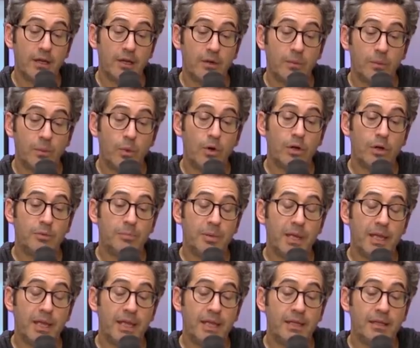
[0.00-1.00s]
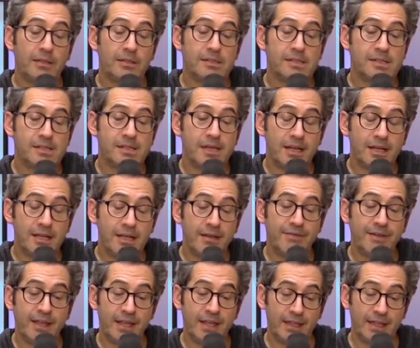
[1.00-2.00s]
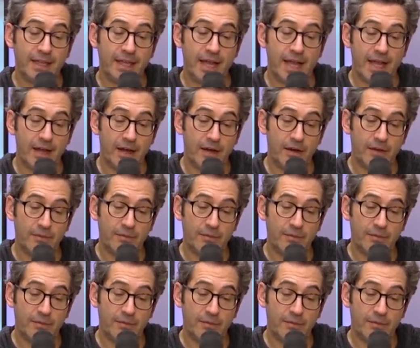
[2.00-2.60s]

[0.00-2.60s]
would be significantly higher.